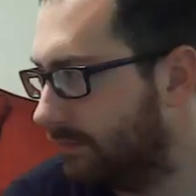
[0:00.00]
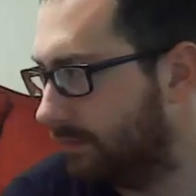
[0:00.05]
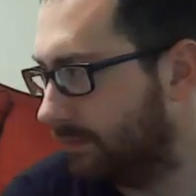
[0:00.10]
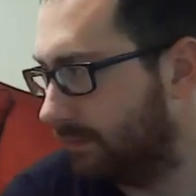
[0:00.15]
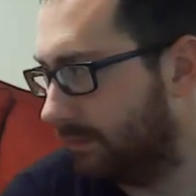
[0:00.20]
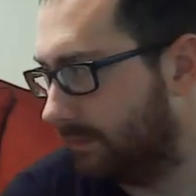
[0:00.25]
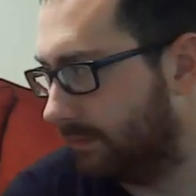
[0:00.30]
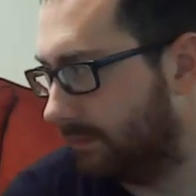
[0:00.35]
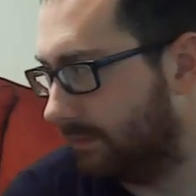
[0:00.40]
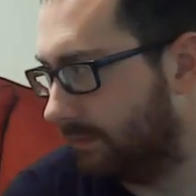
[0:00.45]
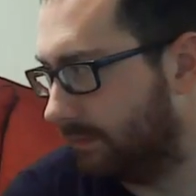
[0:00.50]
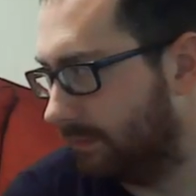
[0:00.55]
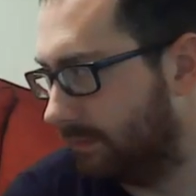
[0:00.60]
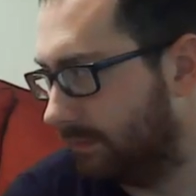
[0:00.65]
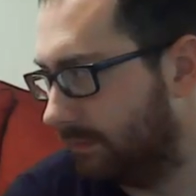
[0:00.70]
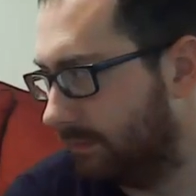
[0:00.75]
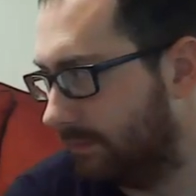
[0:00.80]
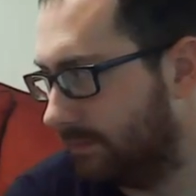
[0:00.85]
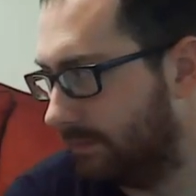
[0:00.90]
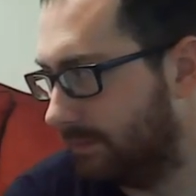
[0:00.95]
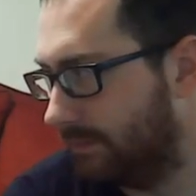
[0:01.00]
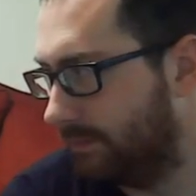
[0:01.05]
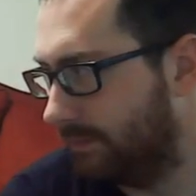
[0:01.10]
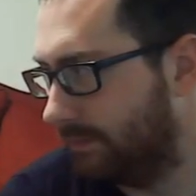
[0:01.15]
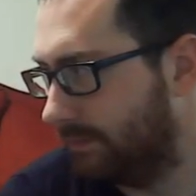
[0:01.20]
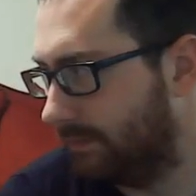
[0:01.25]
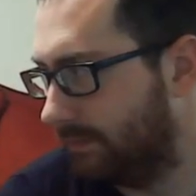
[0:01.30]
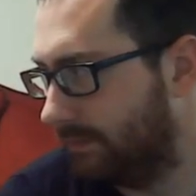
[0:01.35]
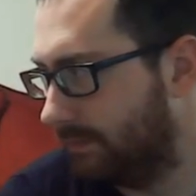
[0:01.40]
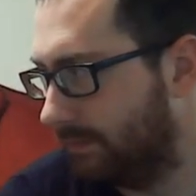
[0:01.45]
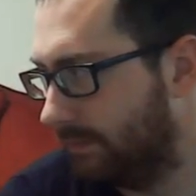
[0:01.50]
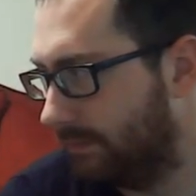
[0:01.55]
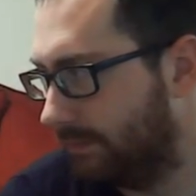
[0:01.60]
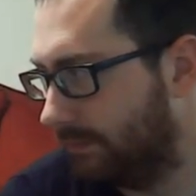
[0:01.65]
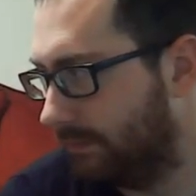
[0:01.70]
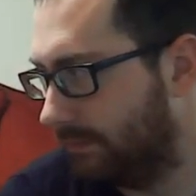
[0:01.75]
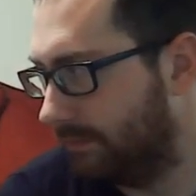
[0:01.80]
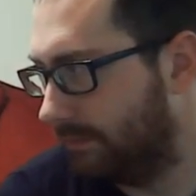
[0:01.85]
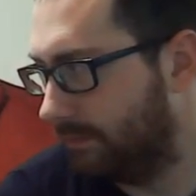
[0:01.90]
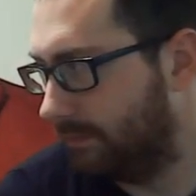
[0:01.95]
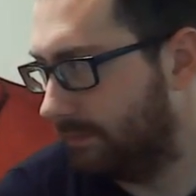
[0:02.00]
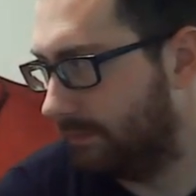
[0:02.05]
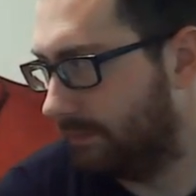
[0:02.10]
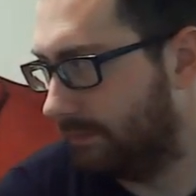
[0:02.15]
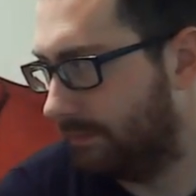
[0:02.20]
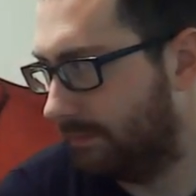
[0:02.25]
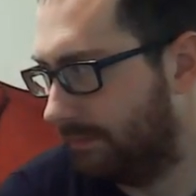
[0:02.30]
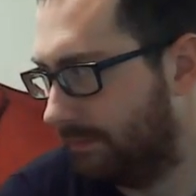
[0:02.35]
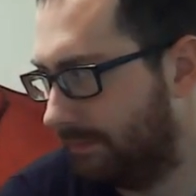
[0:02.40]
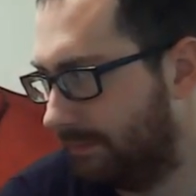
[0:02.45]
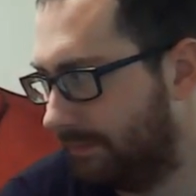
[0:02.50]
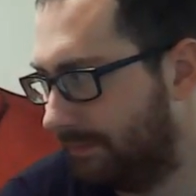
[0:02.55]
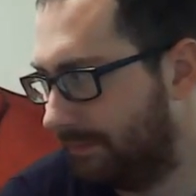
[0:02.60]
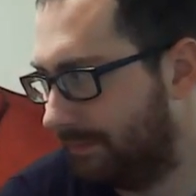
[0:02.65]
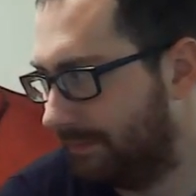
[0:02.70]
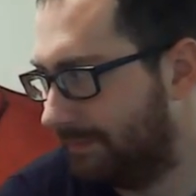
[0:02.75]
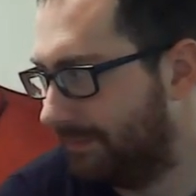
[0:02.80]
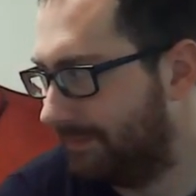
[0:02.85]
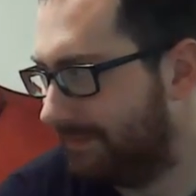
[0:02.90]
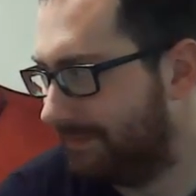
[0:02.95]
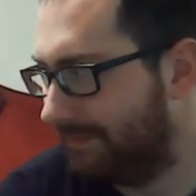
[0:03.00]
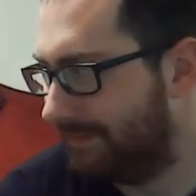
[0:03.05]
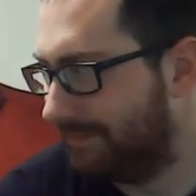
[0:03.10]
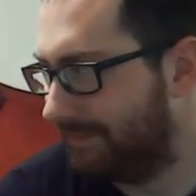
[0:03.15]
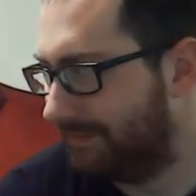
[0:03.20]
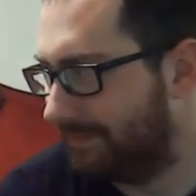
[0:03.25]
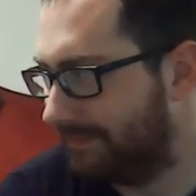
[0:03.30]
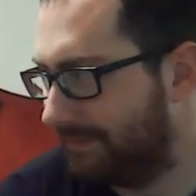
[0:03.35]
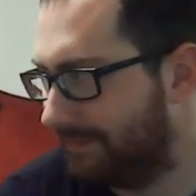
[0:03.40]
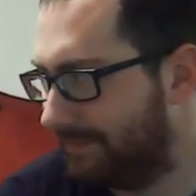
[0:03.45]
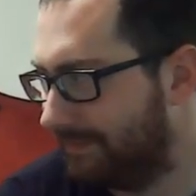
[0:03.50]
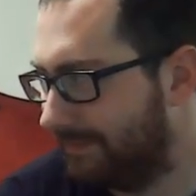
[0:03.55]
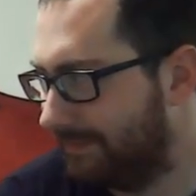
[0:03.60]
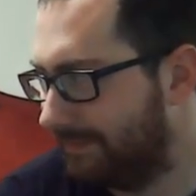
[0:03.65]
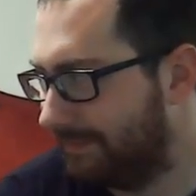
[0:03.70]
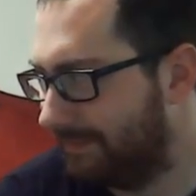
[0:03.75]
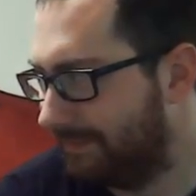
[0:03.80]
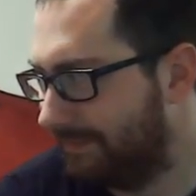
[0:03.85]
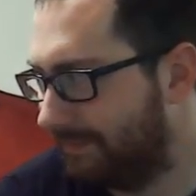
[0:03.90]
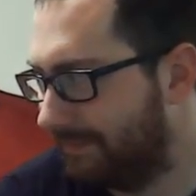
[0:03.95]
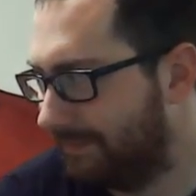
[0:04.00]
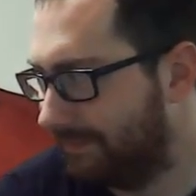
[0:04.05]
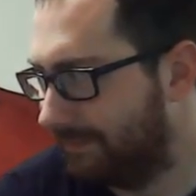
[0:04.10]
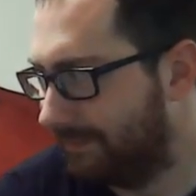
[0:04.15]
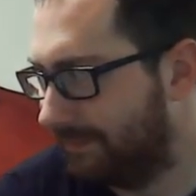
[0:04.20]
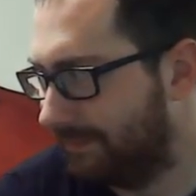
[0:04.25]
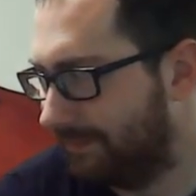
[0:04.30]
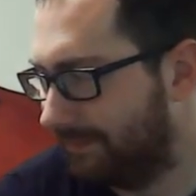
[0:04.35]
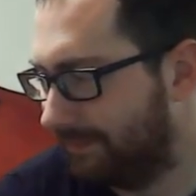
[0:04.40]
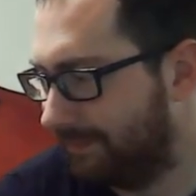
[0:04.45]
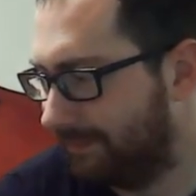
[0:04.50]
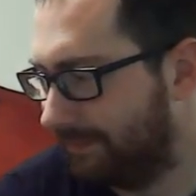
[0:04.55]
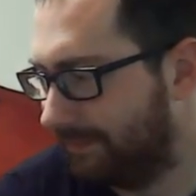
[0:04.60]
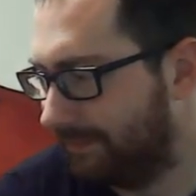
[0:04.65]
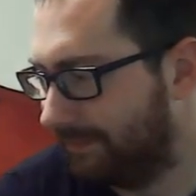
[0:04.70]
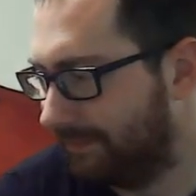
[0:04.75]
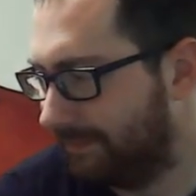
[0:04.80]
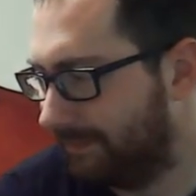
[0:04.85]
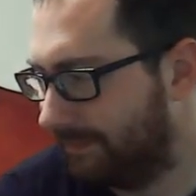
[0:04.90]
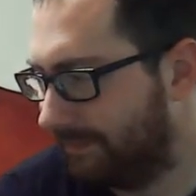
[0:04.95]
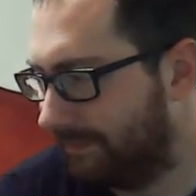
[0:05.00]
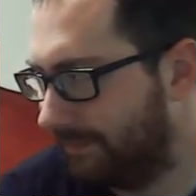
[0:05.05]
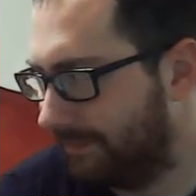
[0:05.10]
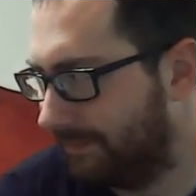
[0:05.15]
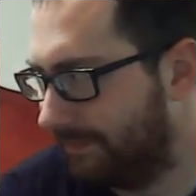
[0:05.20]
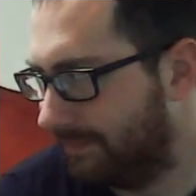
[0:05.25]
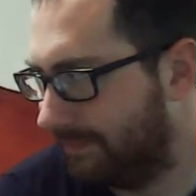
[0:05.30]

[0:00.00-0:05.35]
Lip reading: No words are spoken by the person on screen.